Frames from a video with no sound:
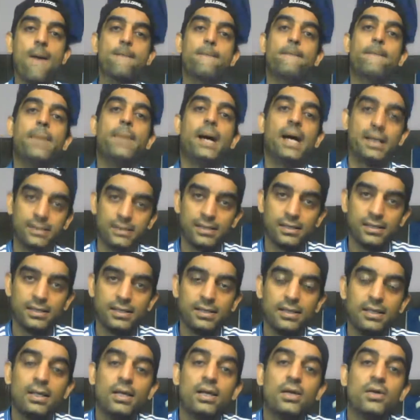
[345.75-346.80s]
But
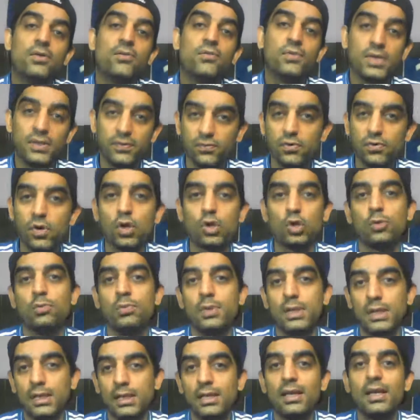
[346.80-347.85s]
we've got to
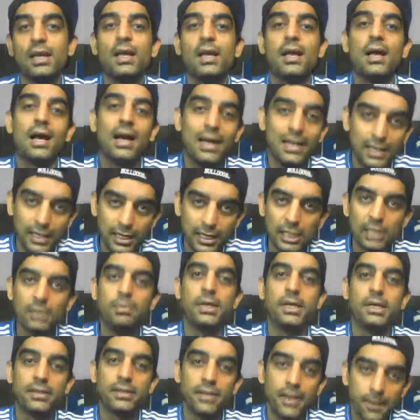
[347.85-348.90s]
be a little
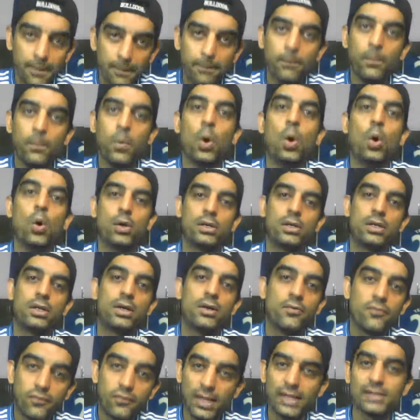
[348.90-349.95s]
bit more
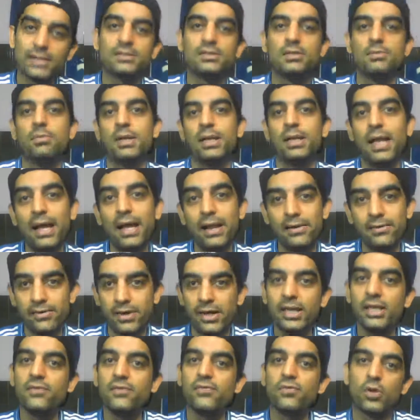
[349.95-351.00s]
flexible and
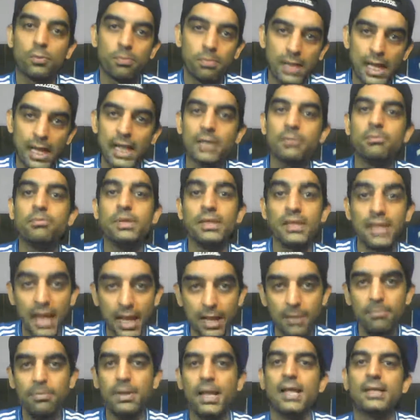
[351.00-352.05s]
ready for a plan B
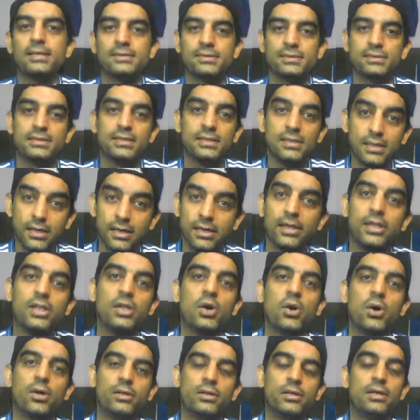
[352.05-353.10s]
and plan C early
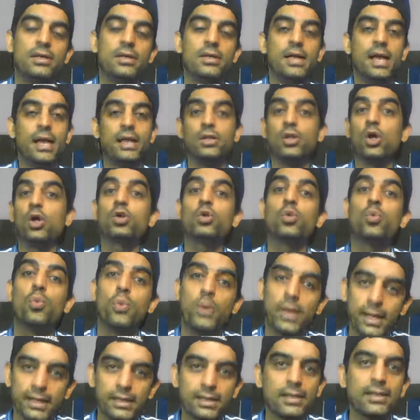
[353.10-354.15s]
on and not
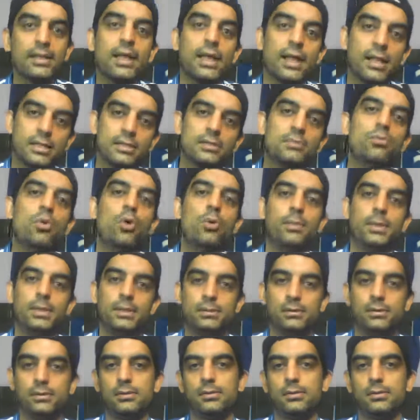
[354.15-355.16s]
wait till the nth moment.